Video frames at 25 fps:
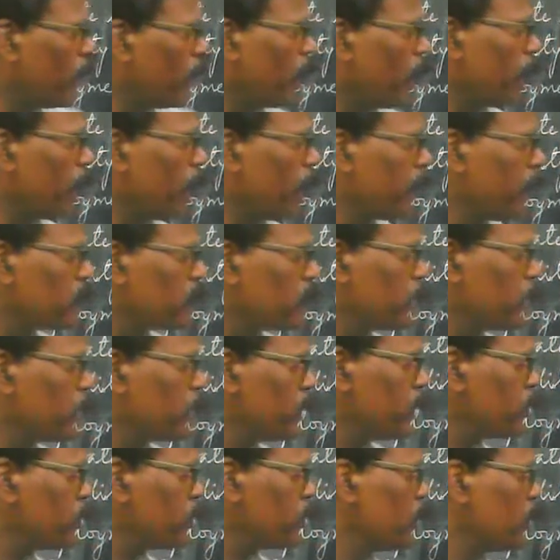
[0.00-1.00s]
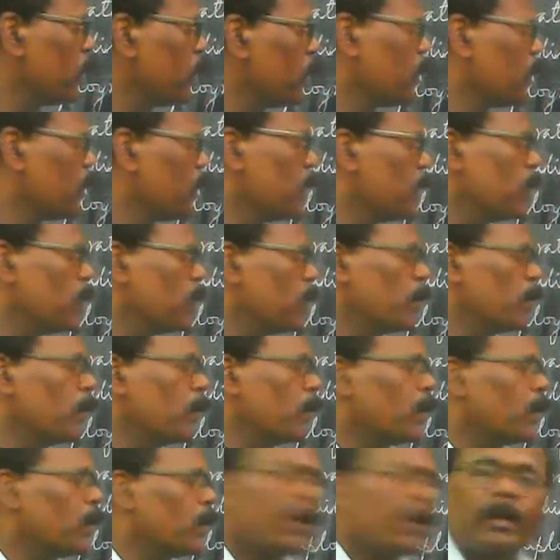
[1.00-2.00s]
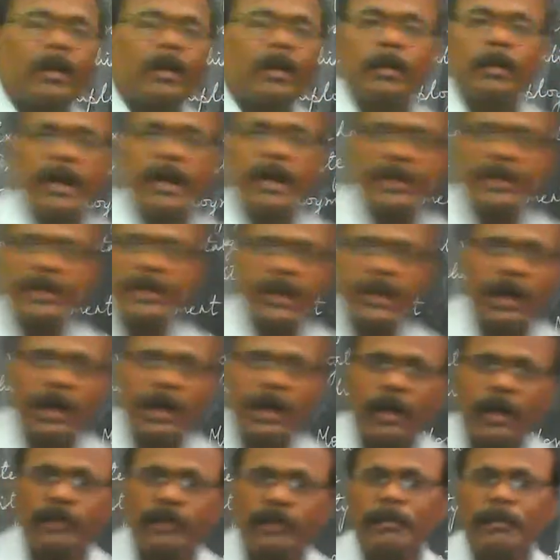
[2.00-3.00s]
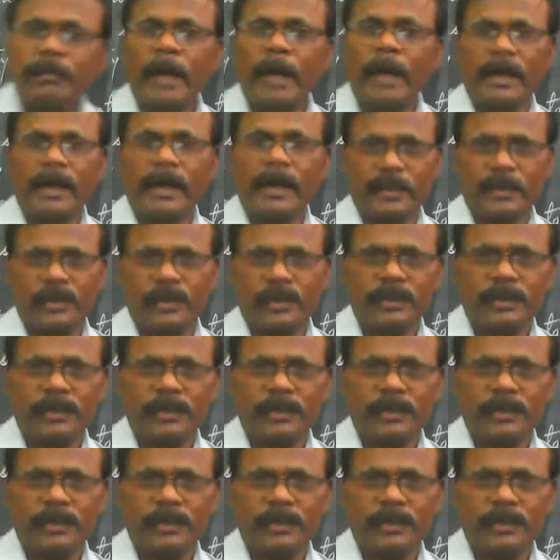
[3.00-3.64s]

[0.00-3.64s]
And next is merger of banks.